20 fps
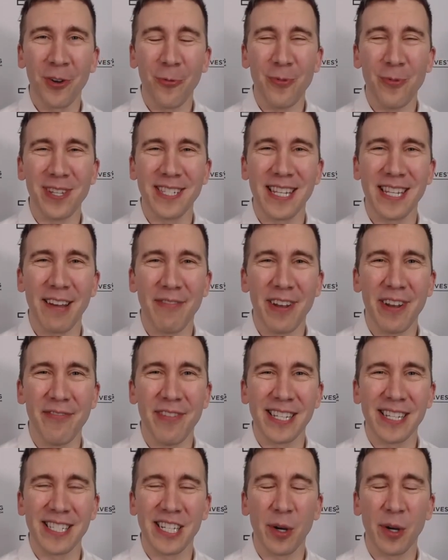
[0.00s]
with Seven
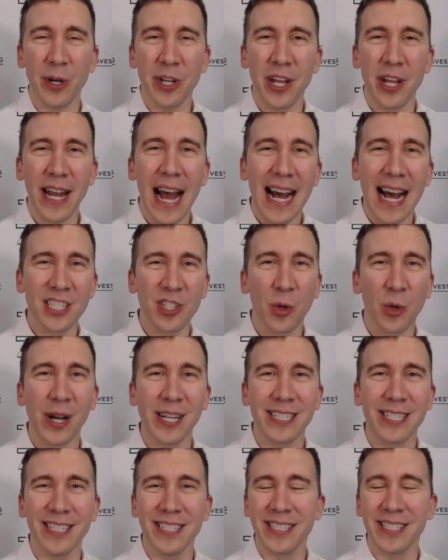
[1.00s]
Investing, where you can ask
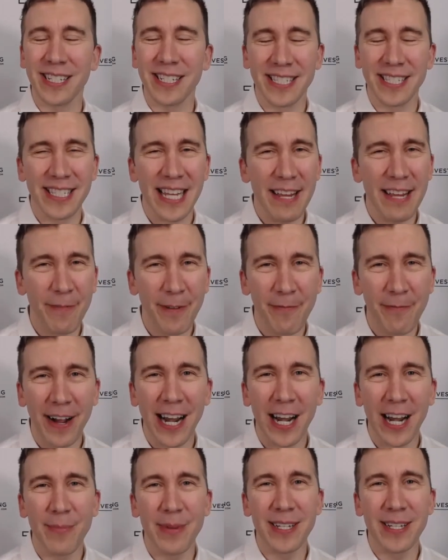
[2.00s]
questions in a safe
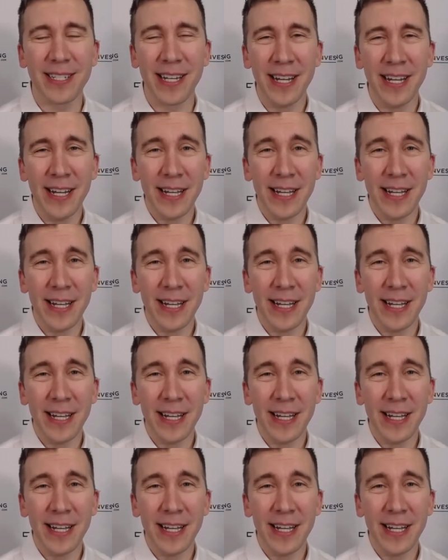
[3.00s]
environment.